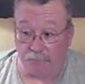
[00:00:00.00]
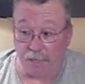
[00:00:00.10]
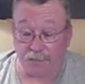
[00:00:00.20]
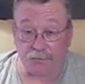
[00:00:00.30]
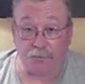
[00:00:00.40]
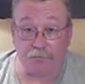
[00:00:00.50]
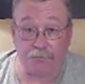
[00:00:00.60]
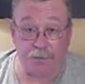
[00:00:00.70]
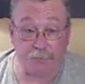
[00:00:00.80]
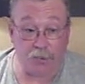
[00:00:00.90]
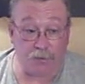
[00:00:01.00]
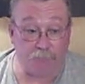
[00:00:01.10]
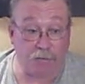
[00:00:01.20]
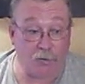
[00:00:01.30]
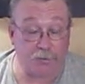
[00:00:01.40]
natural female
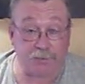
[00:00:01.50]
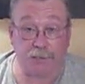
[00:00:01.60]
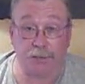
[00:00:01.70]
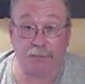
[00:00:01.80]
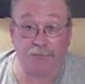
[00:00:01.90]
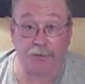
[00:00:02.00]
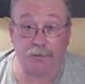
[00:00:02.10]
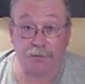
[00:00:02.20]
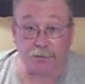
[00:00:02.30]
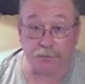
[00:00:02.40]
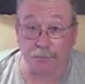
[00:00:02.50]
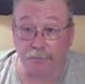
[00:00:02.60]
components into my food to